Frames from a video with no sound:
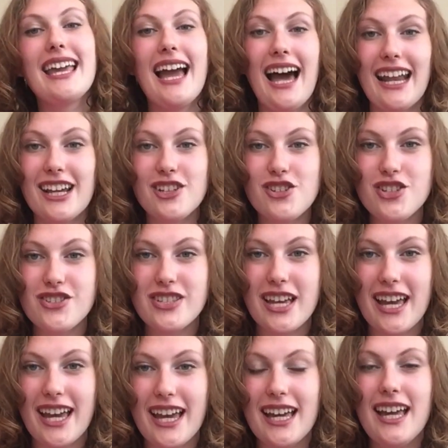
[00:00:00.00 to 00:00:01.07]
Can I just
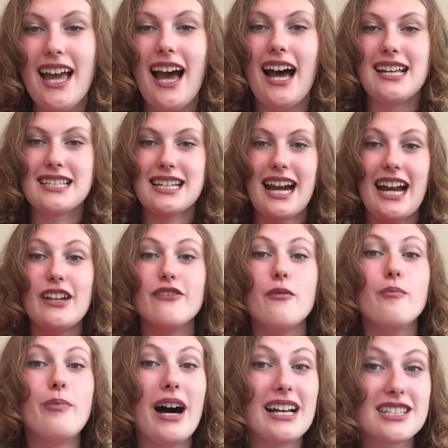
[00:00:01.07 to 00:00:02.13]
say, as a kind of
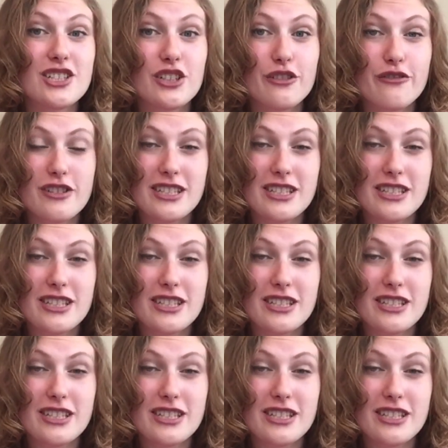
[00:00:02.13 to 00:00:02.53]
ambassador